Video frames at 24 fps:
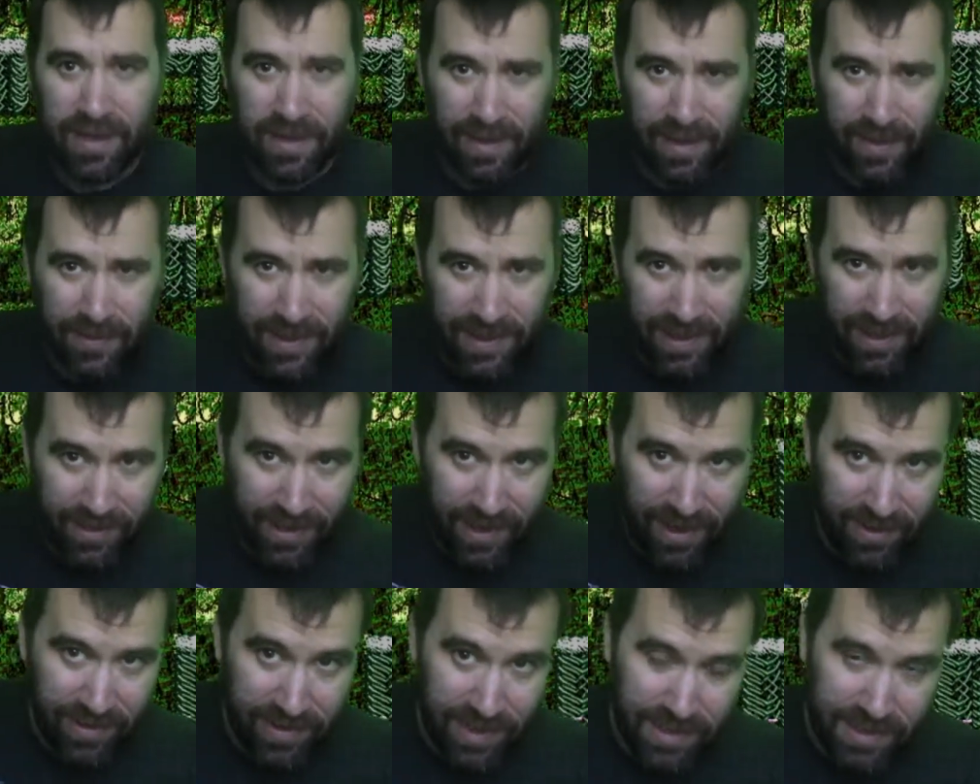Let me know
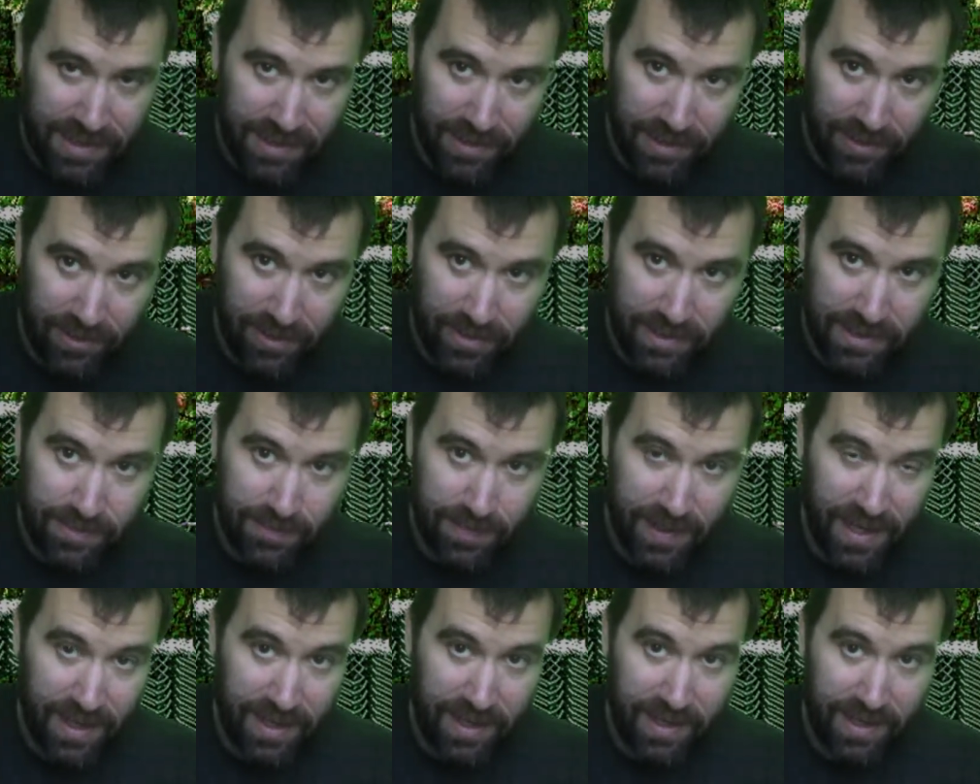how this looks
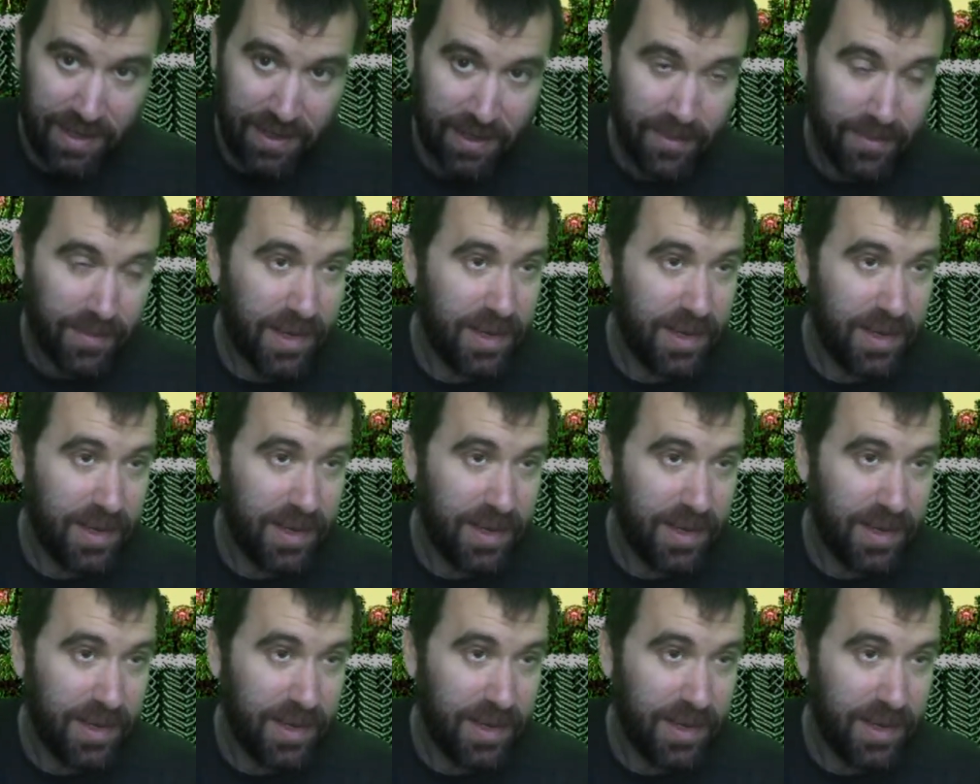back here.